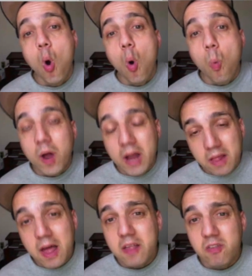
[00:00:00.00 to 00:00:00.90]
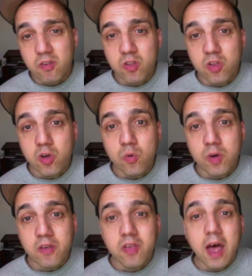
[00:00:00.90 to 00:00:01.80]
What I like to do
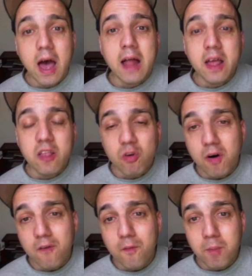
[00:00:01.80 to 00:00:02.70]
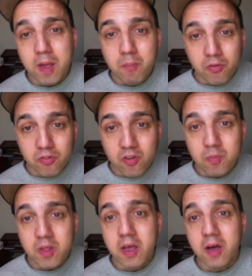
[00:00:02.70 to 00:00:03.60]
is I like to offer people
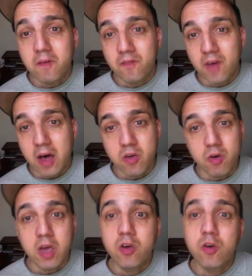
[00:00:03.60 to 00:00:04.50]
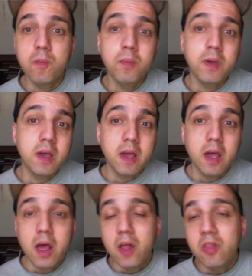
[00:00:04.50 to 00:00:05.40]
something of value. It could be
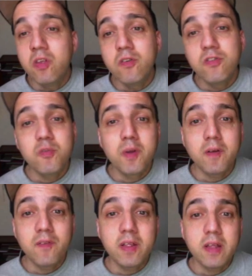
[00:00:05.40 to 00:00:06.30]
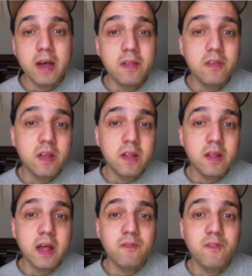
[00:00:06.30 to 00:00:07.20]
notes from an event I attended
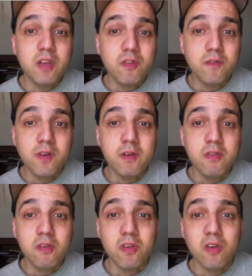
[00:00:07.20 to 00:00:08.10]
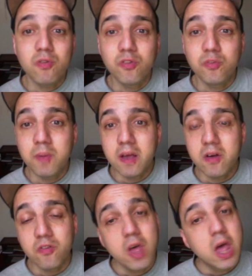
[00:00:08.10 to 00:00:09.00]
that featured very successful
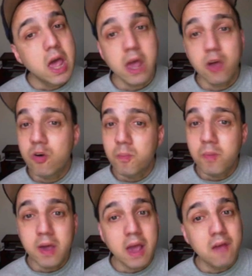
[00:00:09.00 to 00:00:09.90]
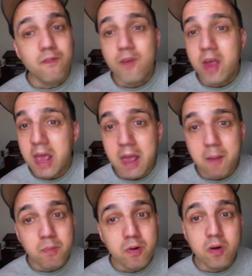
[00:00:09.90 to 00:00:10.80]
speakers. It could be a free
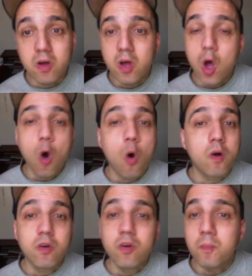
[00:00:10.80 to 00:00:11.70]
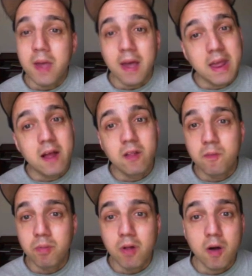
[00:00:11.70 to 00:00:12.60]
ebook, or it could be a killer
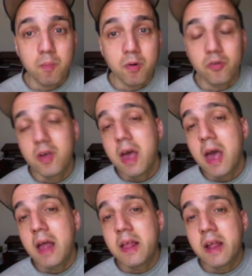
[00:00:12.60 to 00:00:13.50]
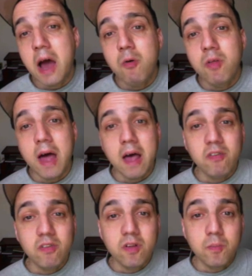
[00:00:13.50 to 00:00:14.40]
blog post. And then I will
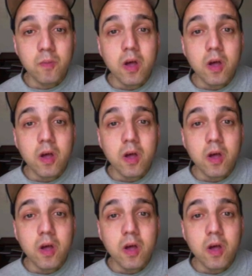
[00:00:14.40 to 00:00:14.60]
ask them,